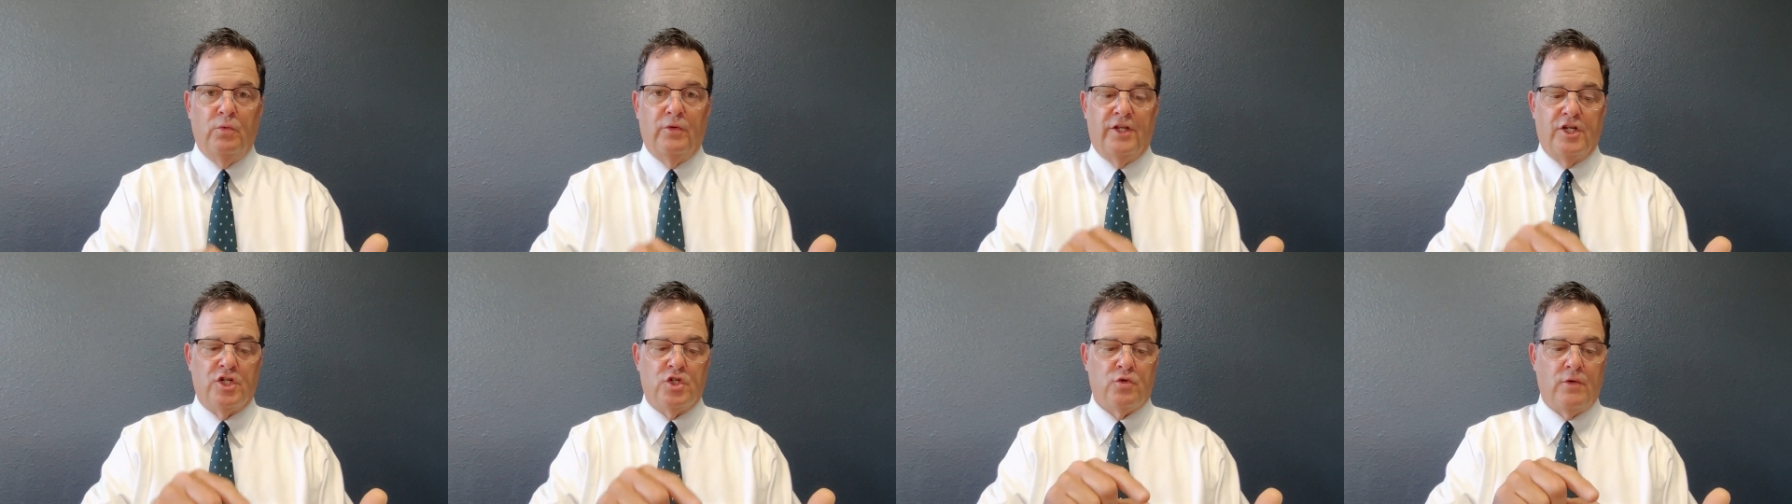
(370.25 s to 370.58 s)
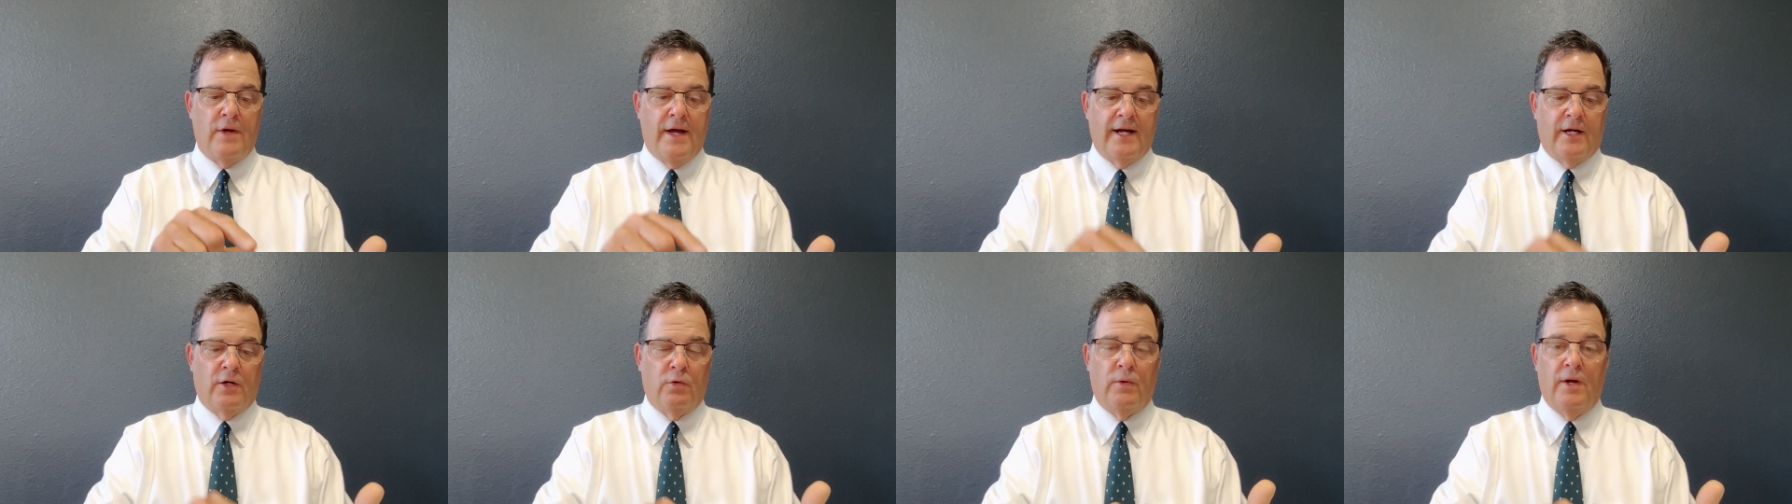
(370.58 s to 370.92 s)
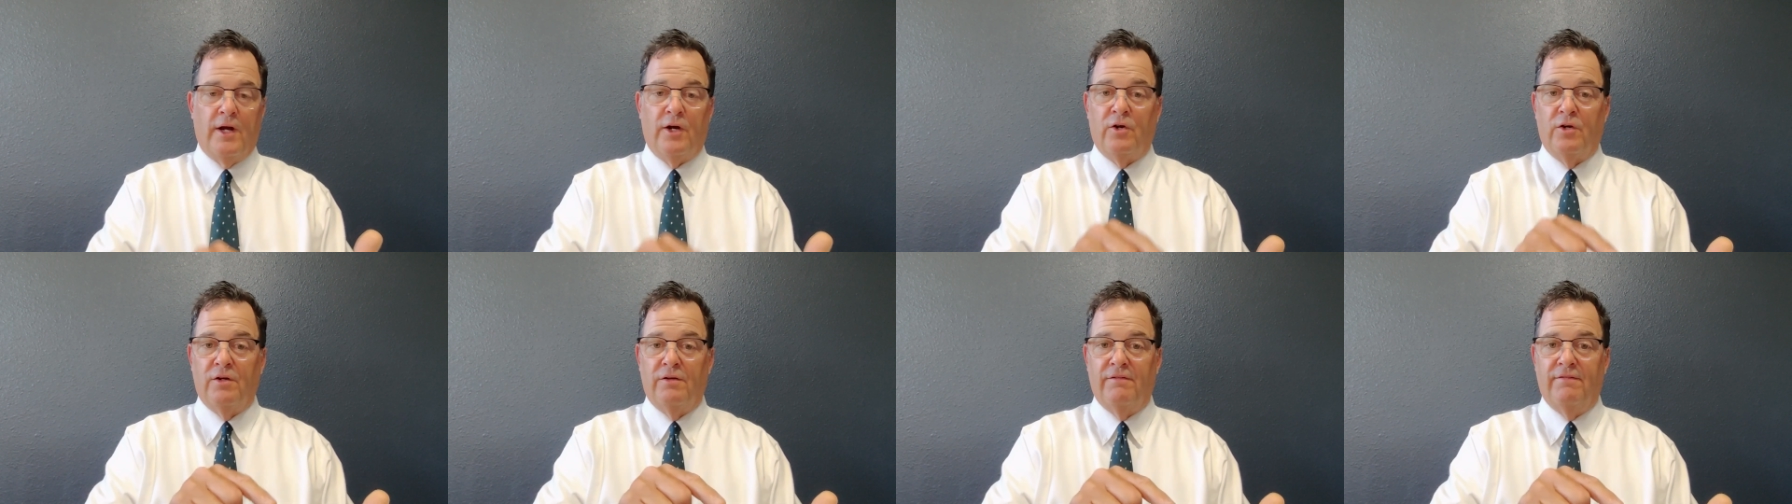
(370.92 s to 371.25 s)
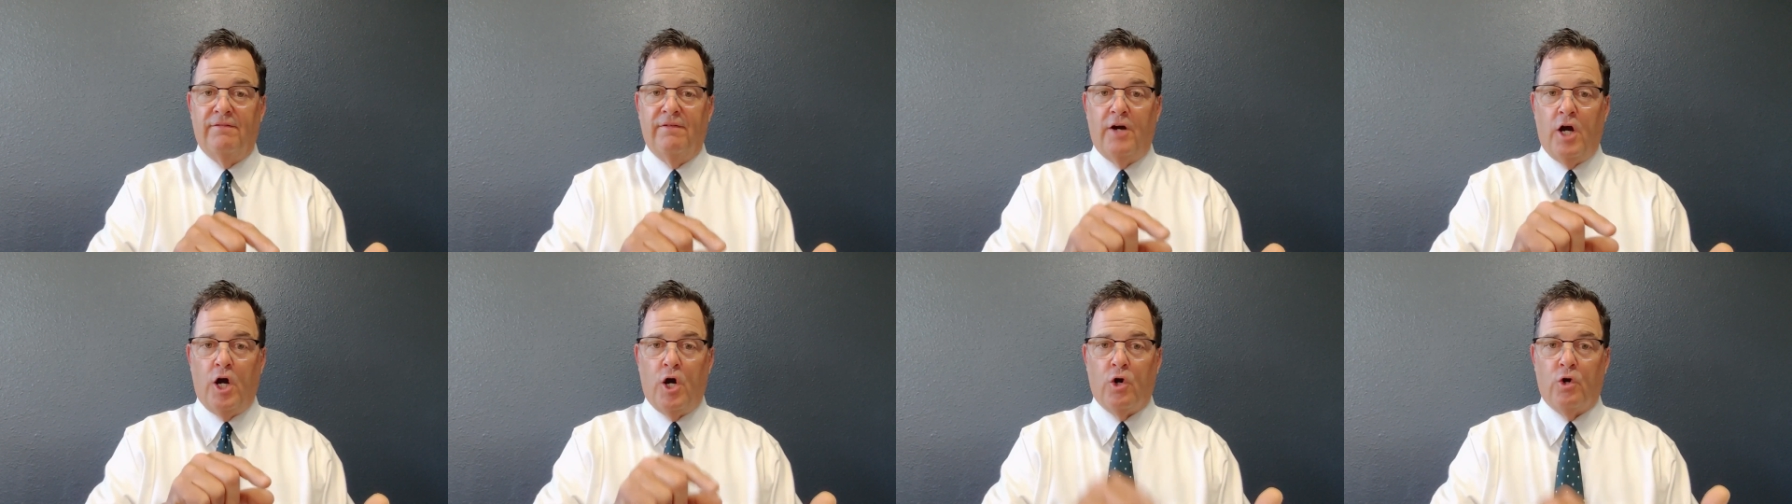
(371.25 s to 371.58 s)
with a track record
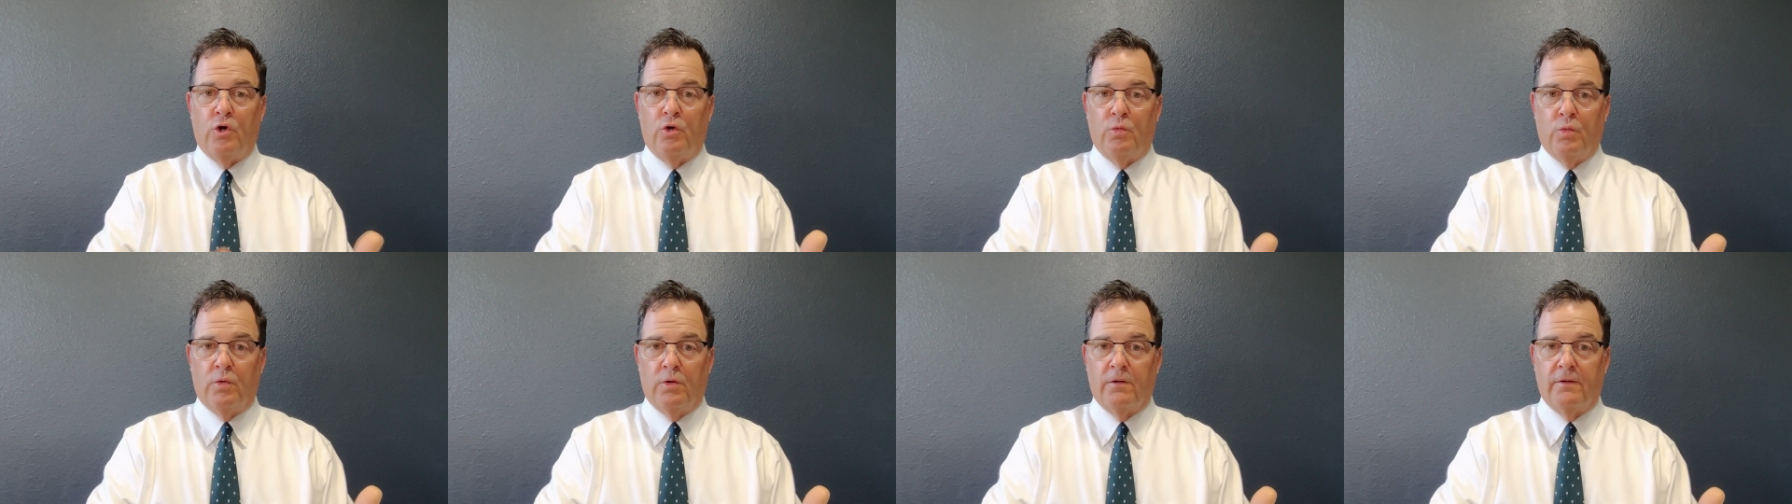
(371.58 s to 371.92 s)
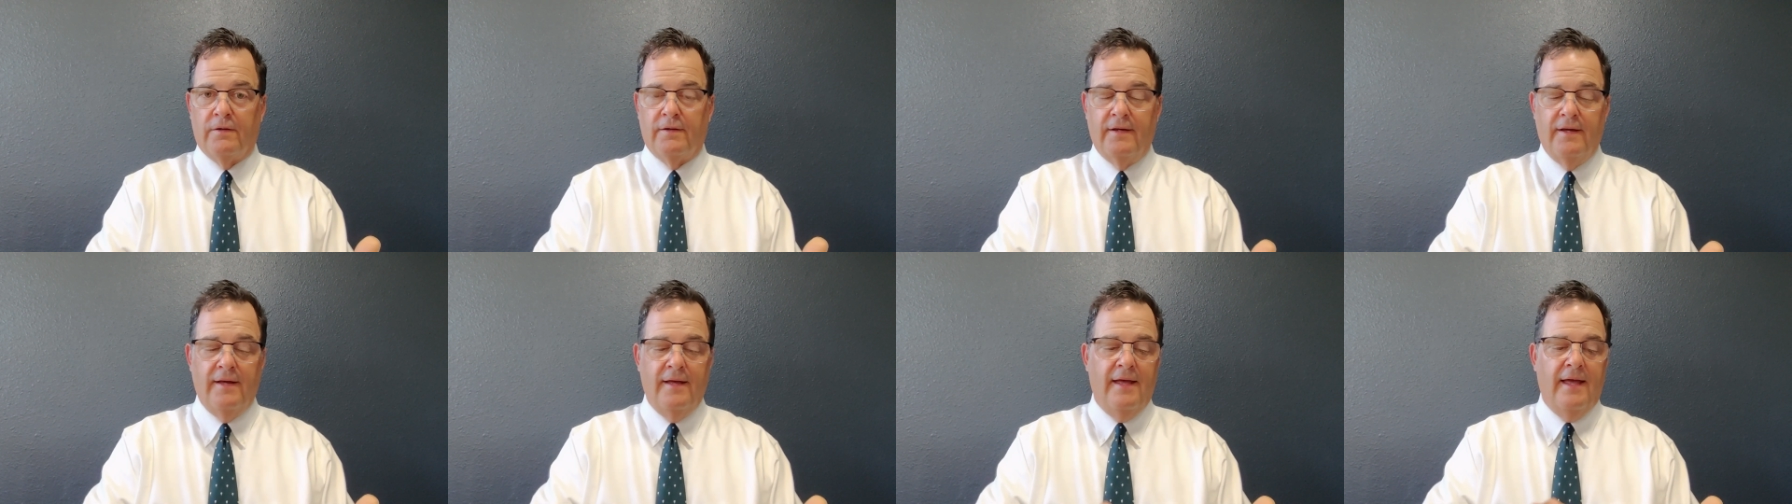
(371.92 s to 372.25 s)
of hard work